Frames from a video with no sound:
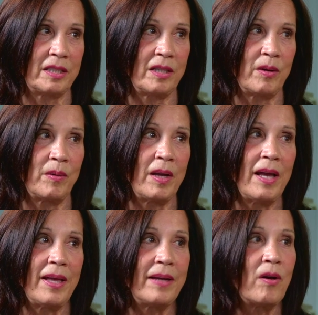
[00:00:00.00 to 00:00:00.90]
Mm -hmm. So
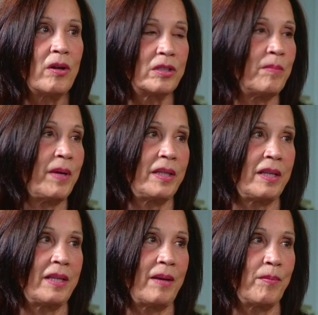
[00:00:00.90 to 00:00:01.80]
that also meant
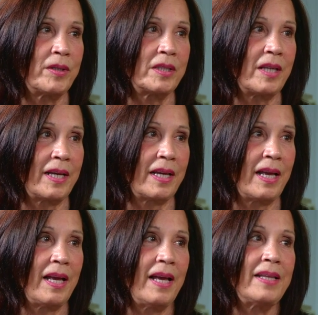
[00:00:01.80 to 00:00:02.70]
that they, it wasn't like
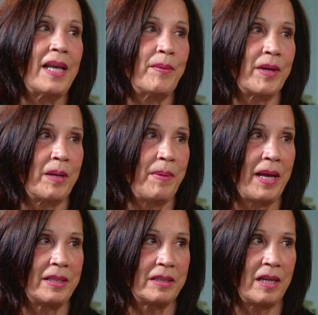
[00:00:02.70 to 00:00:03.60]
they were going to
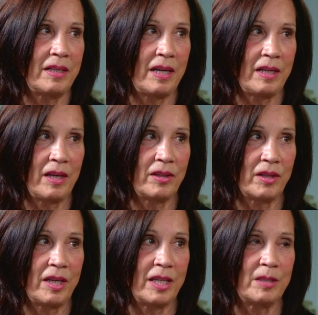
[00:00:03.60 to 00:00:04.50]
pass it on to any other
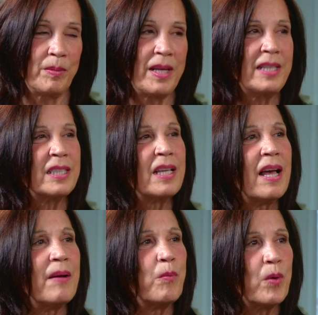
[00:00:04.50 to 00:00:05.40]
kids. But they just
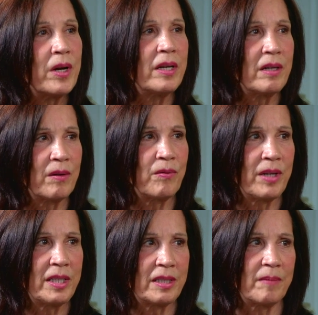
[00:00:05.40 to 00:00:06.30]
wanted a
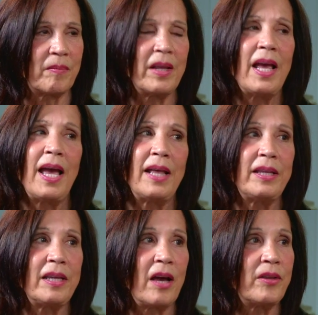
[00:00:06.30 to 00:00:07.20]
reason. And
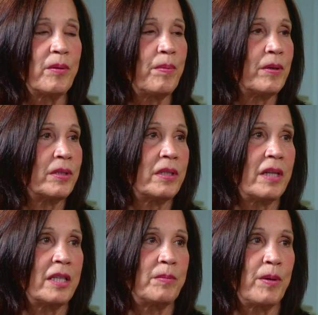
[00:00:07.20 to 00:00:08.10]
the other person
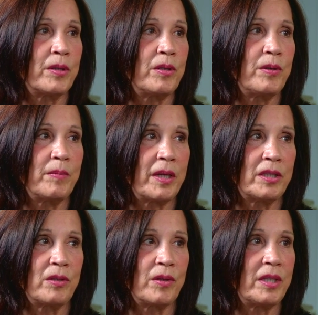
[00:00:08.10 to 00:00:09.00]
that I spoke to in my
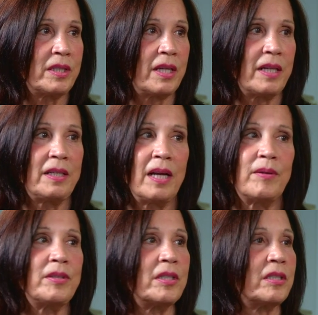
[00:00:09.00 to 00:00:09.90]
story said, yeah, it
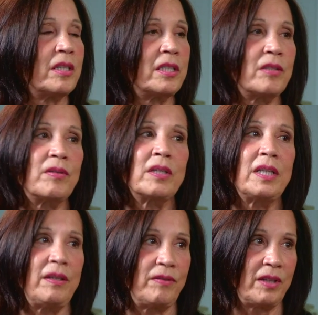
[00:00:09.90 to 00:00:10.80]
was just such a
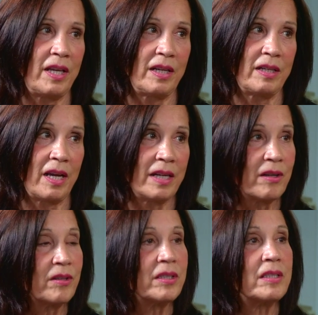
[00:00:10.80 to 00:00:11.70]
relief to get a
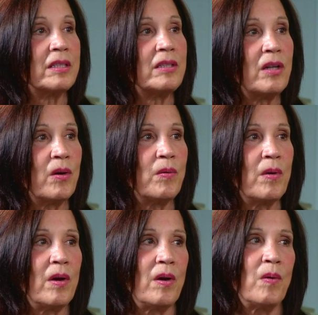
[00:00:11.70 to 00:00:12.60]
diagnosis, to know
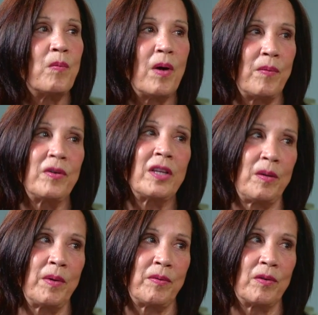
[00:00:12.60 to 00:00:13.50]
what really
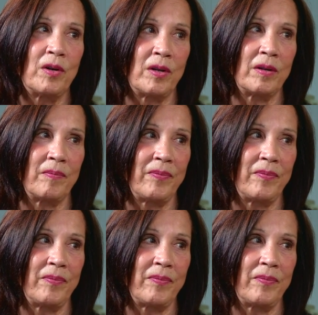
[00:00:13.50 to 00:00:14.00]
went wrong.